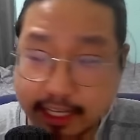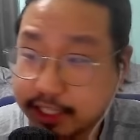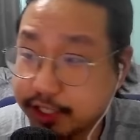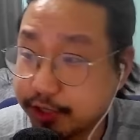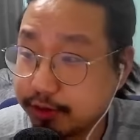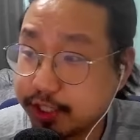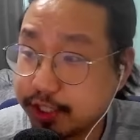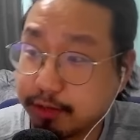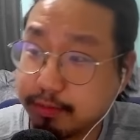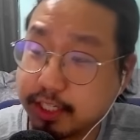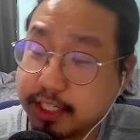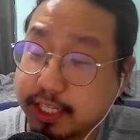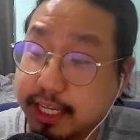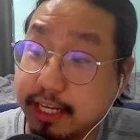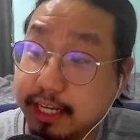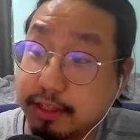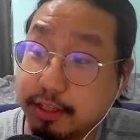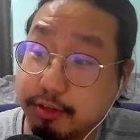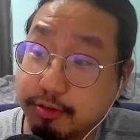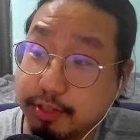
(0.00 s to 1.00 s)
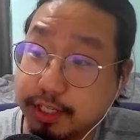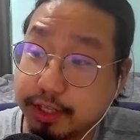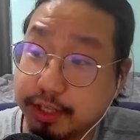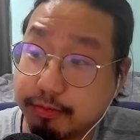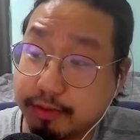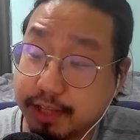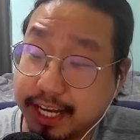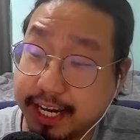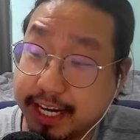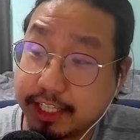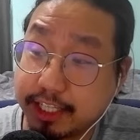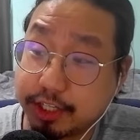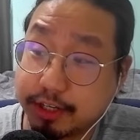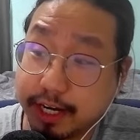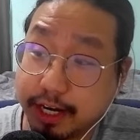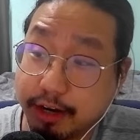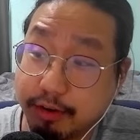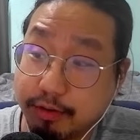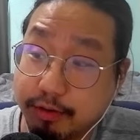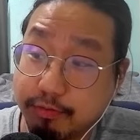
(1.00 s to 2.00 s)
it's almost like losing the reliance on
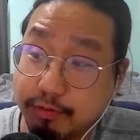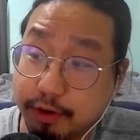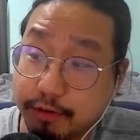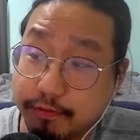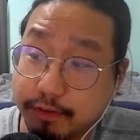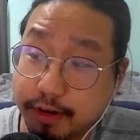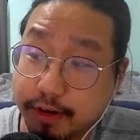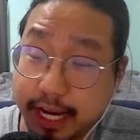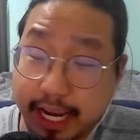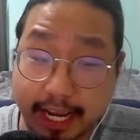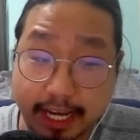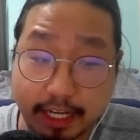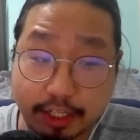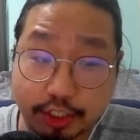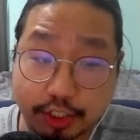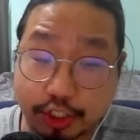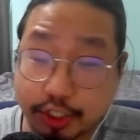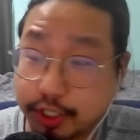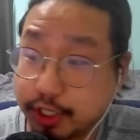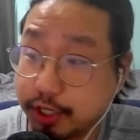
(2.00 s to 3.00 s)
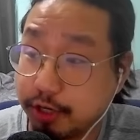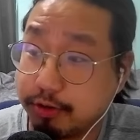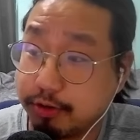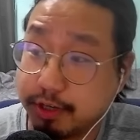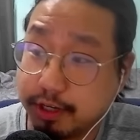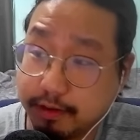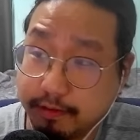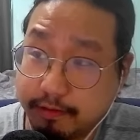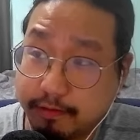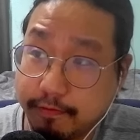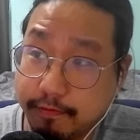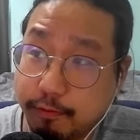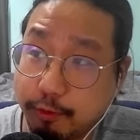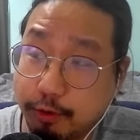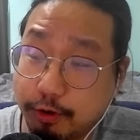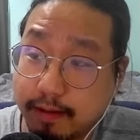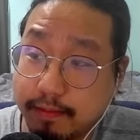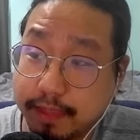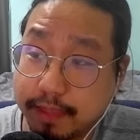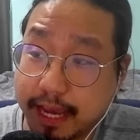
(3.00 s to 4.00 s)
Arrow Rover and Chakona
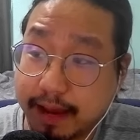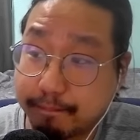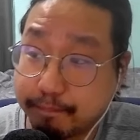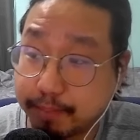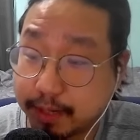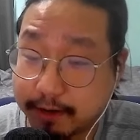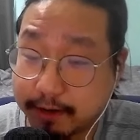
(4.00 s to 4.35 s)
for that buff